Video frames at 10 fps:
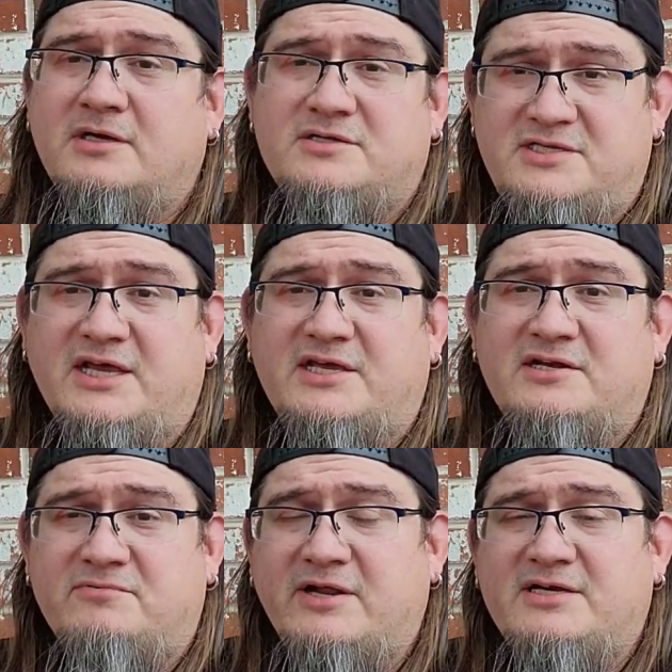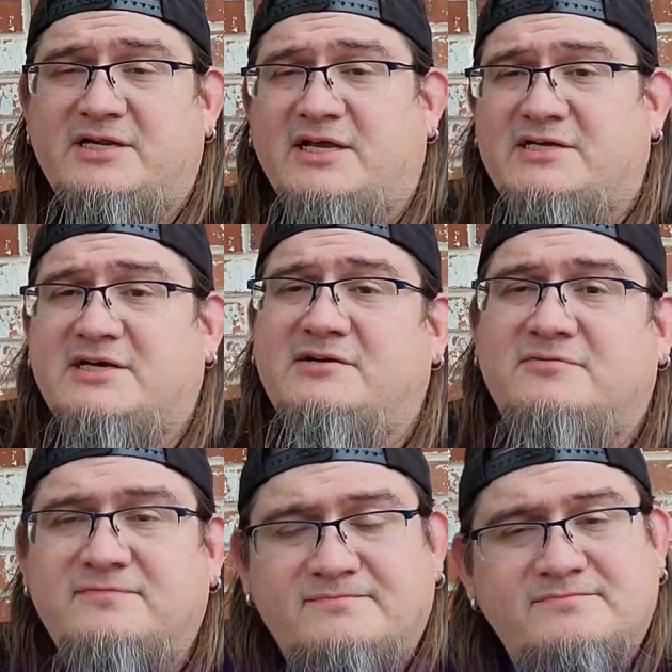second red
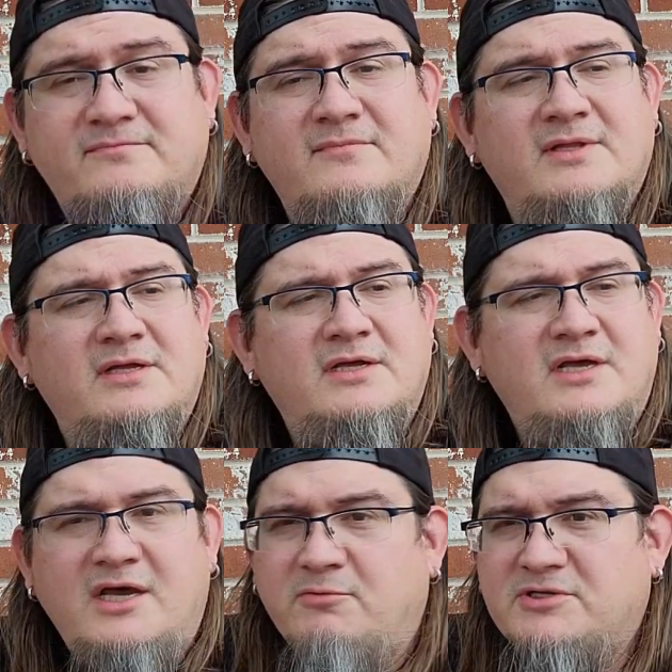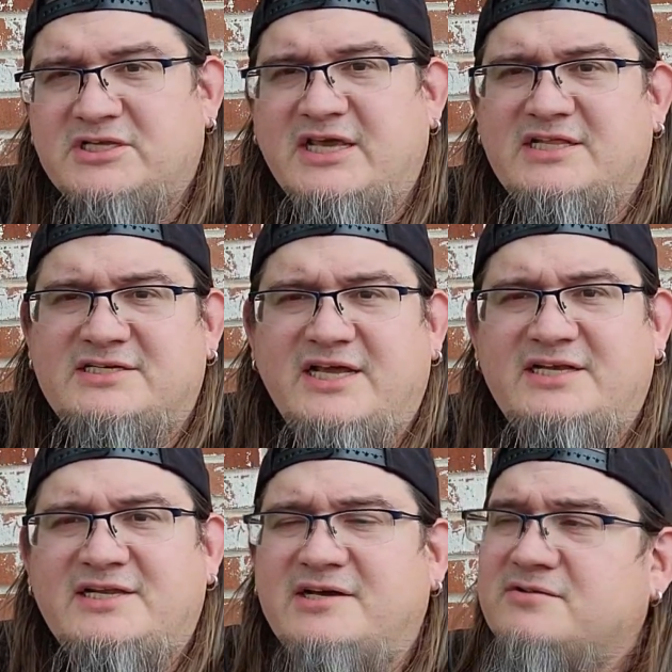Takedown. Once again, the
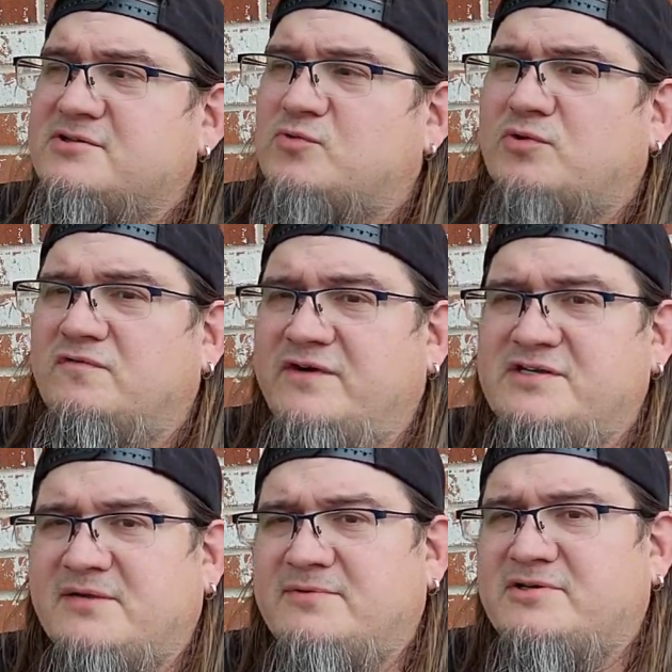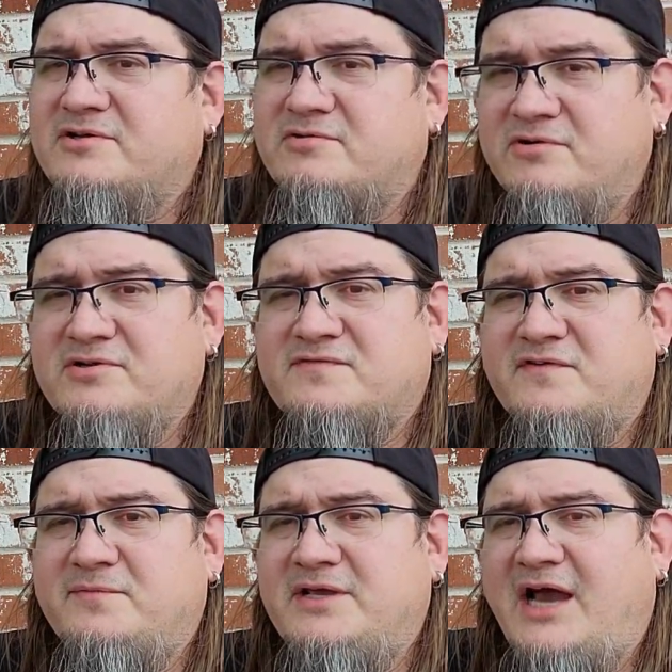Takedowns were very similar to the Kronos for
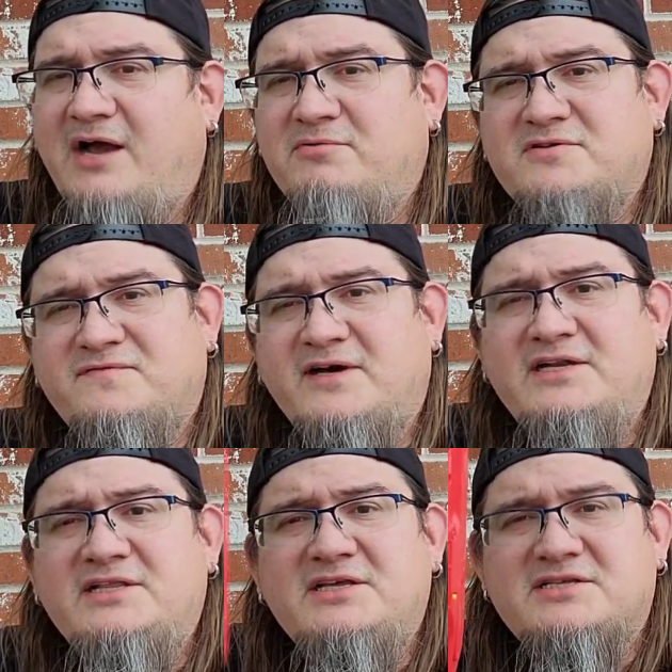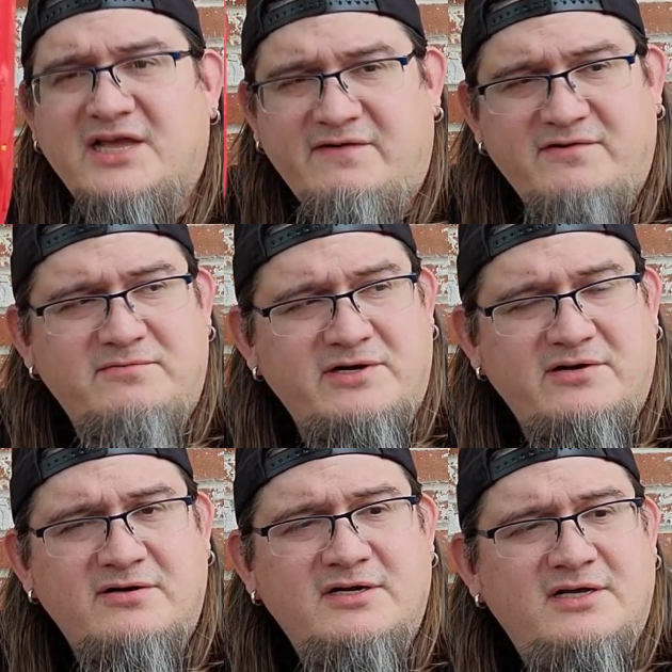me. I was finding these
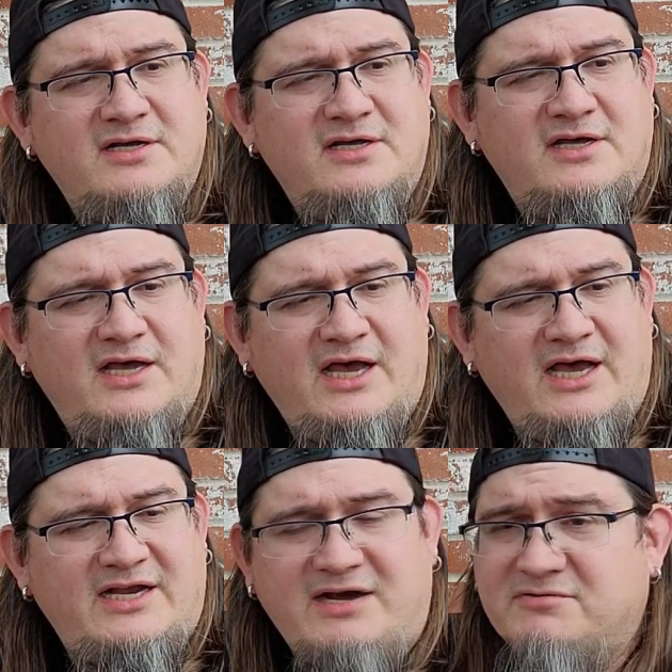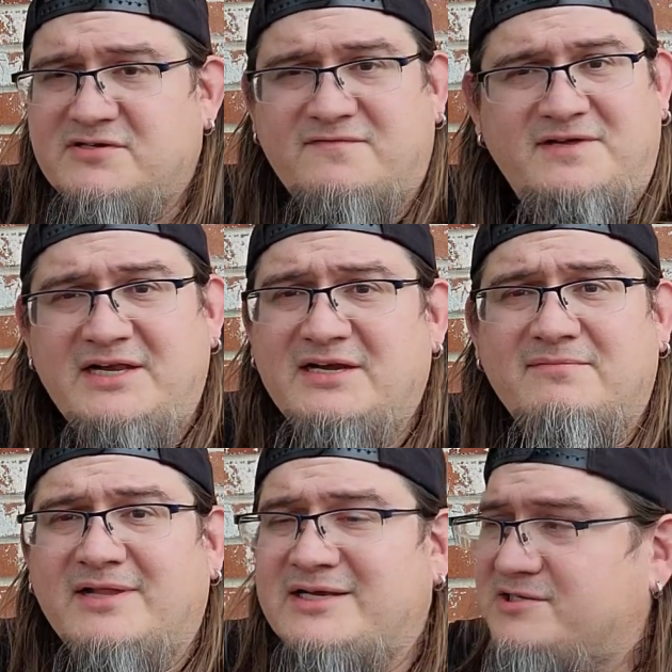everywhere, and I was getting them
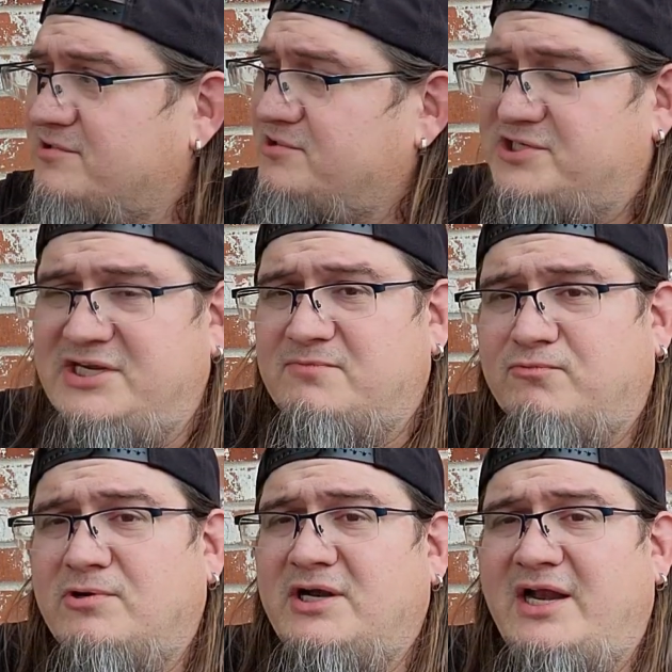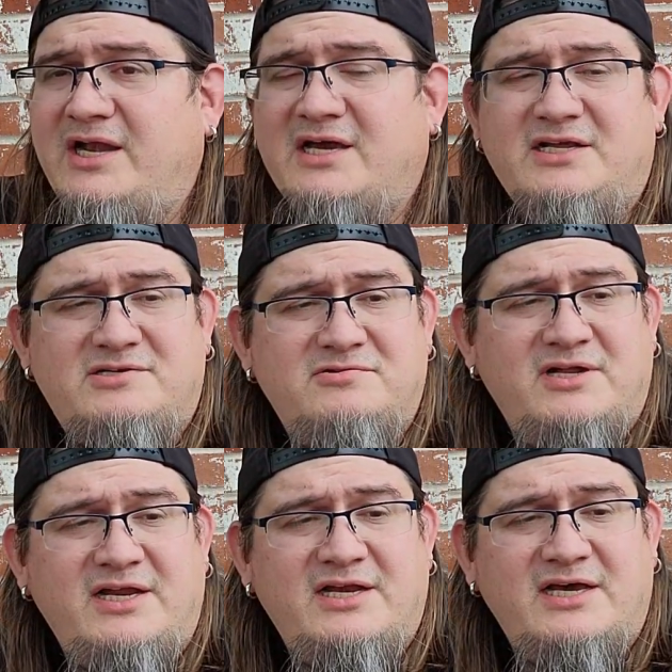like dirt cheap, $1.99,
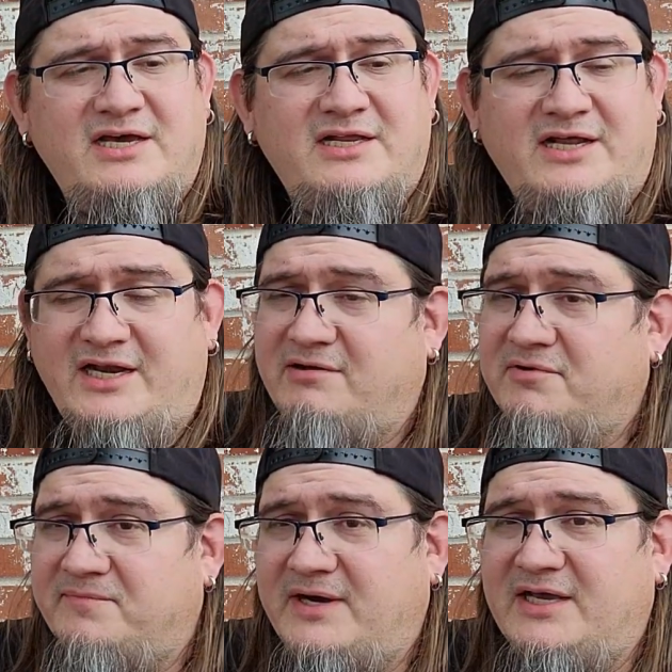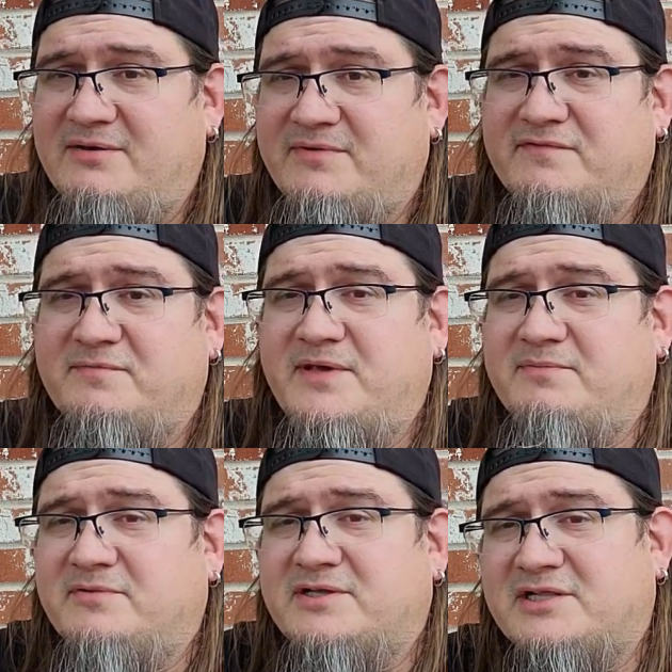$2.99, and I would buy them, give them to
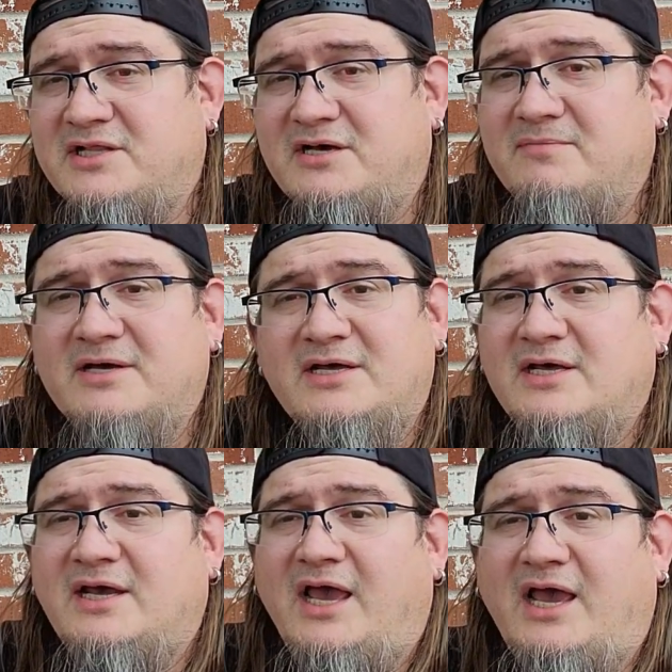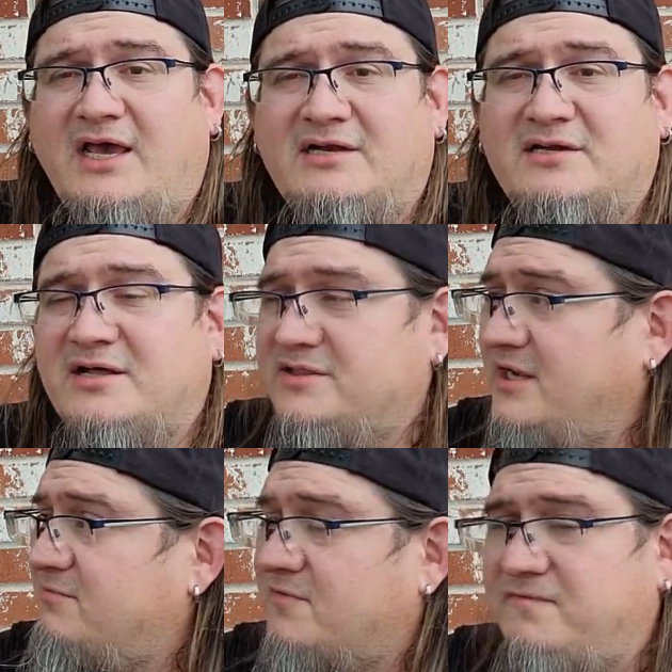people at the club, and
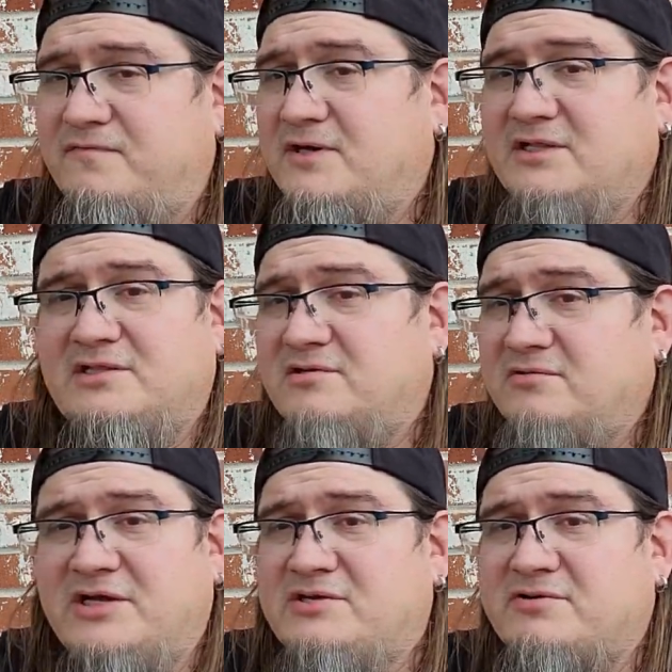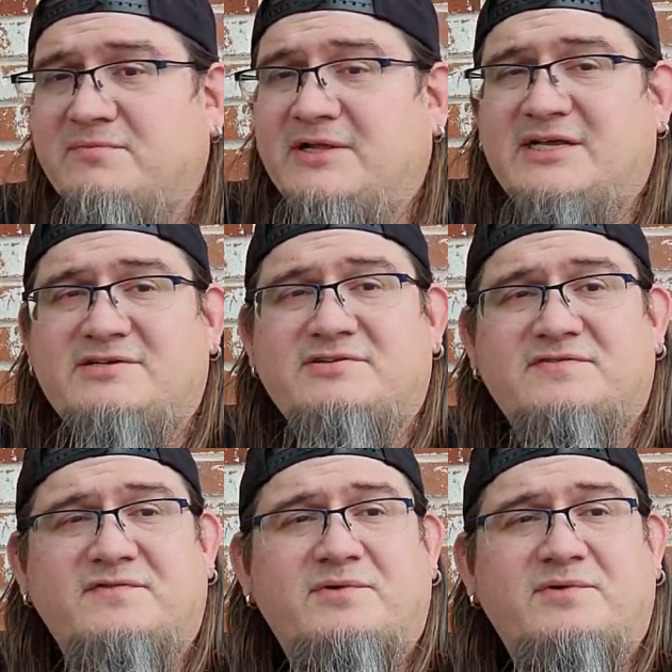they were fun little entry blasters for